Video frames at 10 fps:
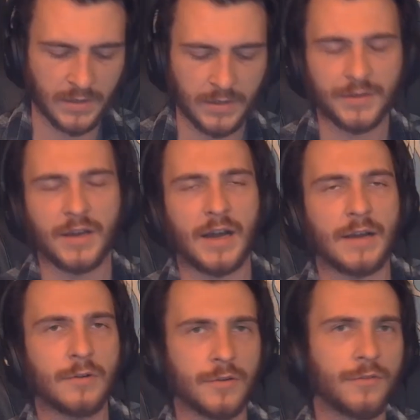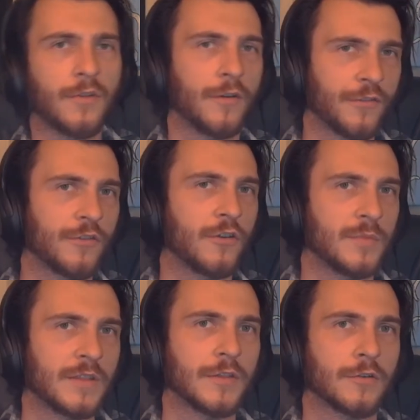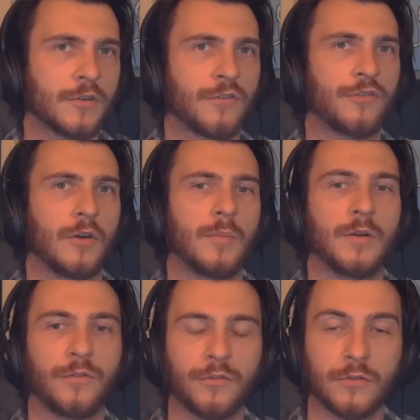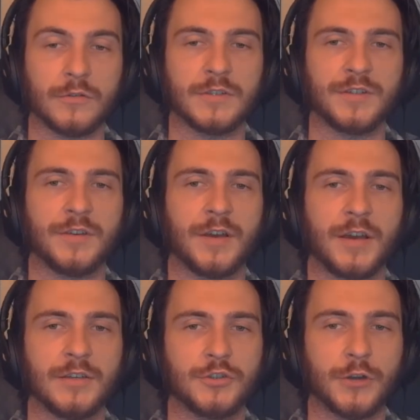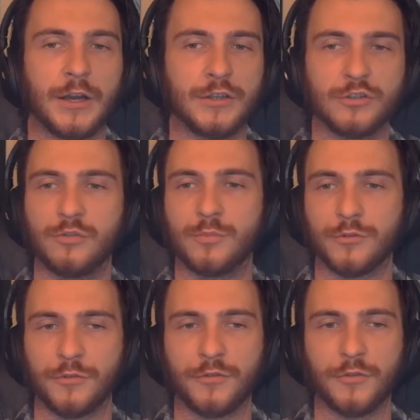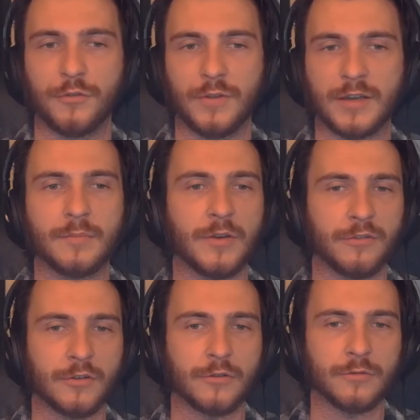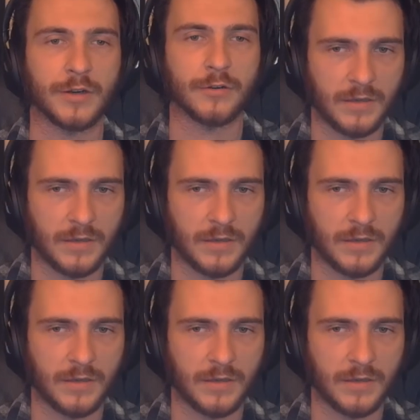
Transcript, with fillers: Yeah, I would assume that there is some uncertainty in trying to pursue like a music career.